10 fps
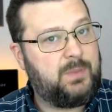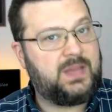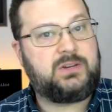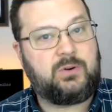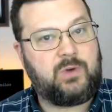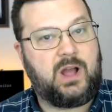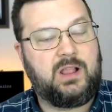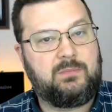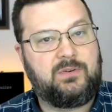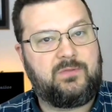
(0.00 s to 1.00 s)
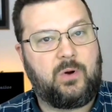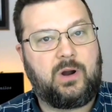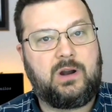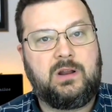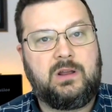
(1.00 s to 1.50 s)
been to Rolla
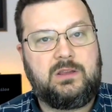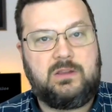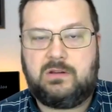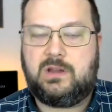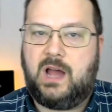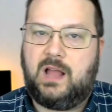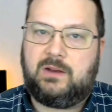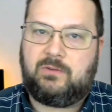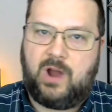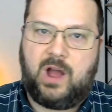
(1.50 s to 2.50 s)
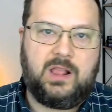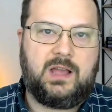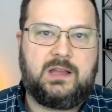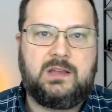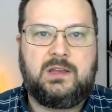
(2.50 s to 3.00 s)
before. You can call it
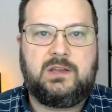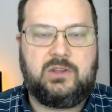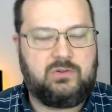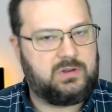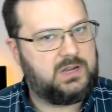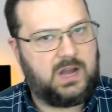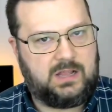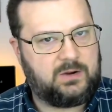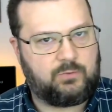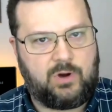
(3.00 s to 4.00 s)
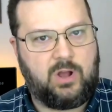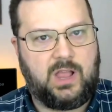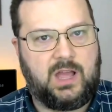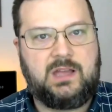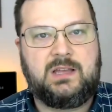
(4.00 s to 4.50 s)
Rolla, you can call it
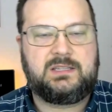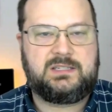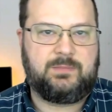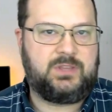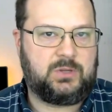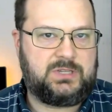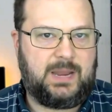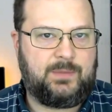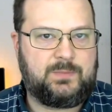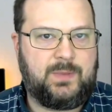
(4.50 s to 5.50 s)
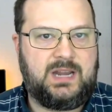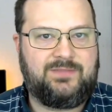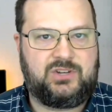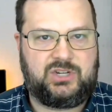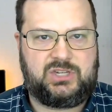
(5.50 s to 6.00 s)
Rolla. Some of the old timers might
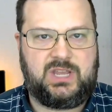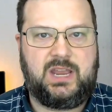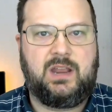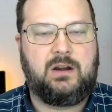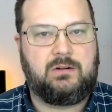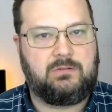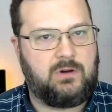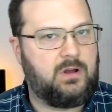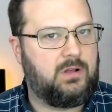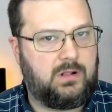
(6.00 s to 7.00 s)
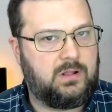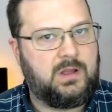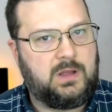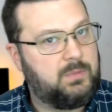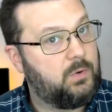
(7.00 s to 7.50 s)
even just say roll,
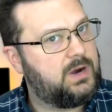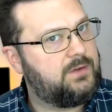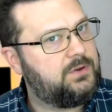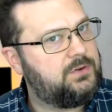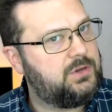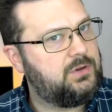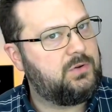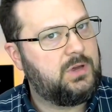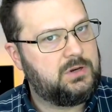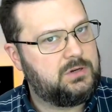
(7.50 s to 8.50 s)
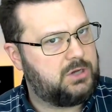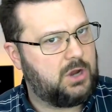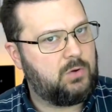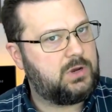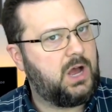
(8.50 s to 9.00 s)
but whatever you do,
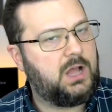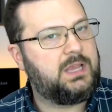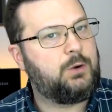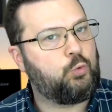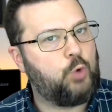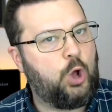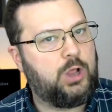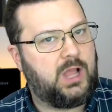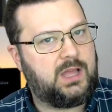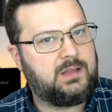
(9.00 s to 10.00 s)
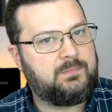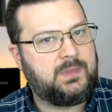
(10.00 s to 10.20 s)
don't call it Rolla.